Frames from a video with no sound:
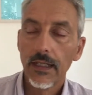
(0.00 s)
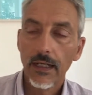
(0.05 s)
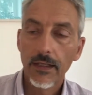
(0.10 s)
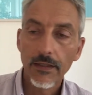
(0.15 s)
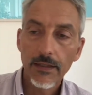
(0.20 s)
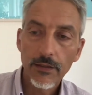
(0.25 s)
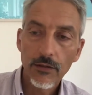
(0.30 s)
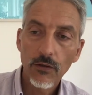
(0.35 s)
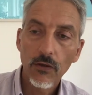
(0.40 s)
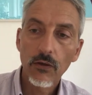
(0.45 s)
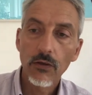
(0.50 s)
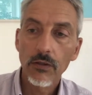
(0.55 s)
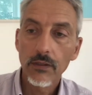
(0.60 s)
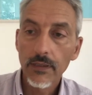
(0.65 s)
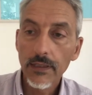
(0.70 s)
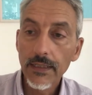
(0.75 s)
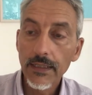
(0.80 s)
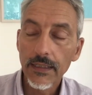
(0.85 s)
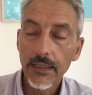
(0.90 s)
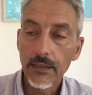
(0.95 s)
And it
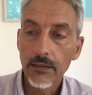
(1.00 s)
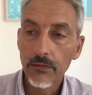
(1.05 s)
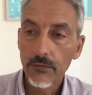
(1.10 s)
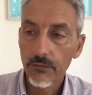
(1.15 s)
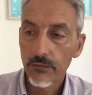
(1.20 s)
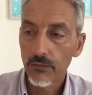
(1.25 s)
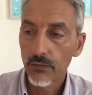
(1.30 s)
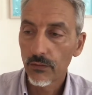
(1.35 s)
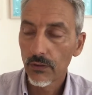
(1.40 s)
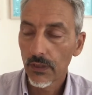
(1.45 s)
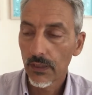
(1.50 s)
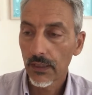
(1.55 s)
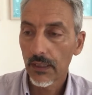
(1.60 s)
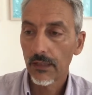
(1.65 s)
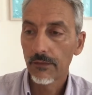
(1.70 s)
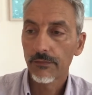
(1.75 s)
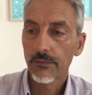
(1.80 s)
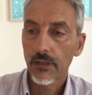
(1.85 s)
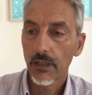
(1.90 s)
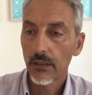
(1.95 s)
all leads to
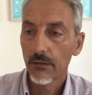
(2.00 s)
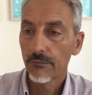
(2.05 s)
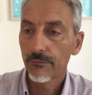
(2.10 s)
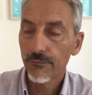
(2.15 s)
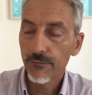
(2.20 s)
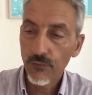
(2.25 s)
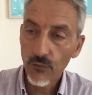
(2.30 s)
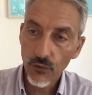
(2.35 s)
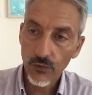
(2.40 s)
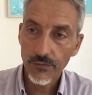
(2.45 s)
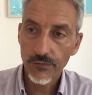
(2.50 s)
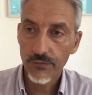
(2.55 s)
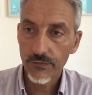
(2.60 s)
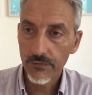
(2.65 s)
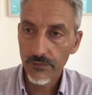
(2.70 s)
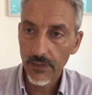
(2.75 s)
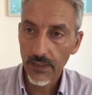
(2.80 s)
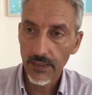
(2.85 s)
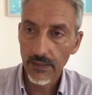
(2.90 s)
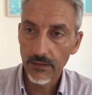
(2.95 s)
a kind of fourth
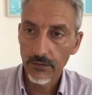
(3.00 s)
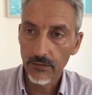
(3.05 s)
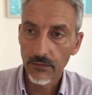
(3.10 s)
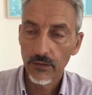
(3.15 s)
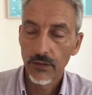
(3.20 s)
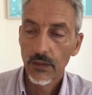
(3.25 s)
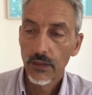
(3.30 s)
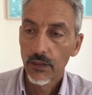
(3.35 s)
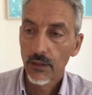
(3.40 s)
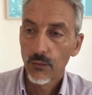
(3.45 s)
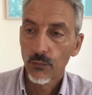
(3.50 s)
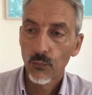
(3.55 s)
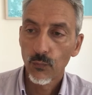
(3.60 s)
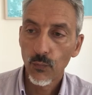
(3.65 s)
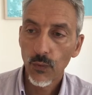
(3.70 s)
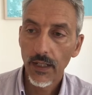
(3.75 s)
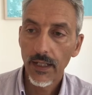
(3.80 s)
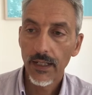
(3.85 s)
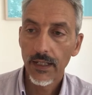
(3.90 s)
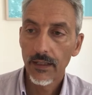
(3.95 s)
state
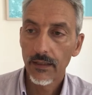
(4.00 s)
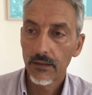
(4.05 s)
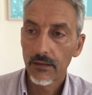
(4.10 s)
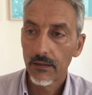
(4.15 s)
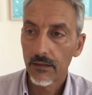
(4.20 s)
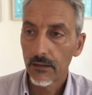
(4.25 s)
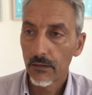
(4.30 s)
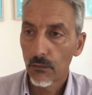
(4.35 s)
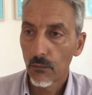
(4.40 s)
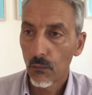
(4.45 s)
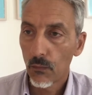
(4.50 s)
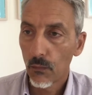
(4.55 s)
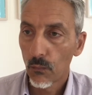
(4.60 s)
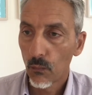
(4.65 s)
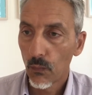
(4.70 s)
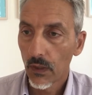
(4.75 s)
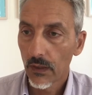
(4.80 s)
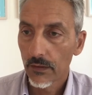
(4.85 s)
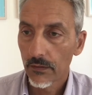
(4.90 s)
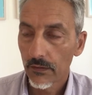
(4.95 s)
where
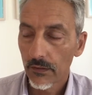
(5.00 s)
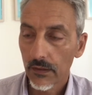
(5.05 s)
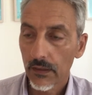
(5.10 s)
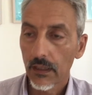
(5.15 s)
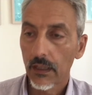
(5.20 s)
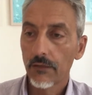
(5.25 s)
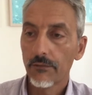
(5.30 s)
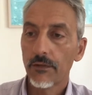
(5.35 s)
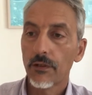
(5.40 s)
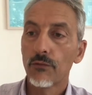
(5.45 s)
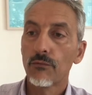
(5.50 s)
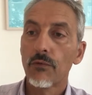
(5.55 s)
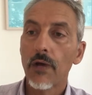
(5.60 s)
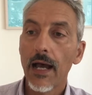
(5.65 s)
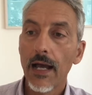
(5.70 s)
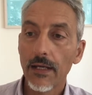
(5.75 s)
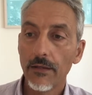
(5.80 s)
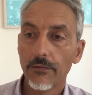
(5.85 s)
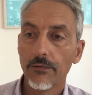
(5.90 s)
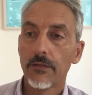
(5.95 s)
one kind of
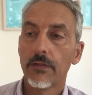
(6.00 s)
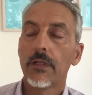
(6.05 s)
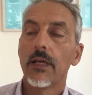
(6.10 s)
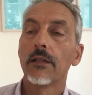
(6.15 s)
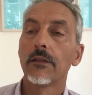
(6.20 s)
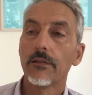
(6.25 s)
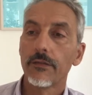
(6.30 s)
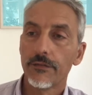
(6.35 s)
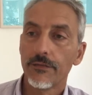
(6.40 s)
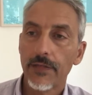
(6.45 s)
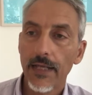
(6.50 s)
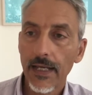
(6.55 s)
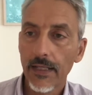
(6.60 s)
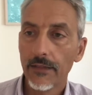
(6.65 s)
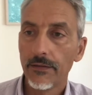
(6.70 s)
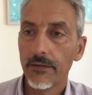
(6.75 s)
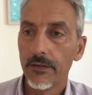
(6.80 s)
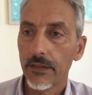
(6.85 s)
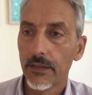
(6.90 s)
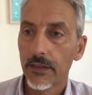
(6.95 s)
arrives at
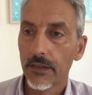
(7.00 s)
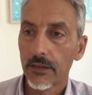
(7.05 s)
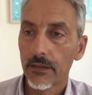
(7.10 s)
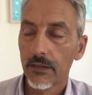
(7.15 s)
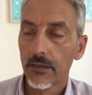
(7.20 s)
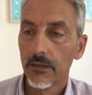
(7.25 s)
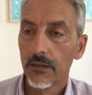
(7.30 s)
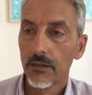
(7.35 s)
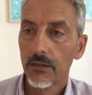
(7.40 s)
understanding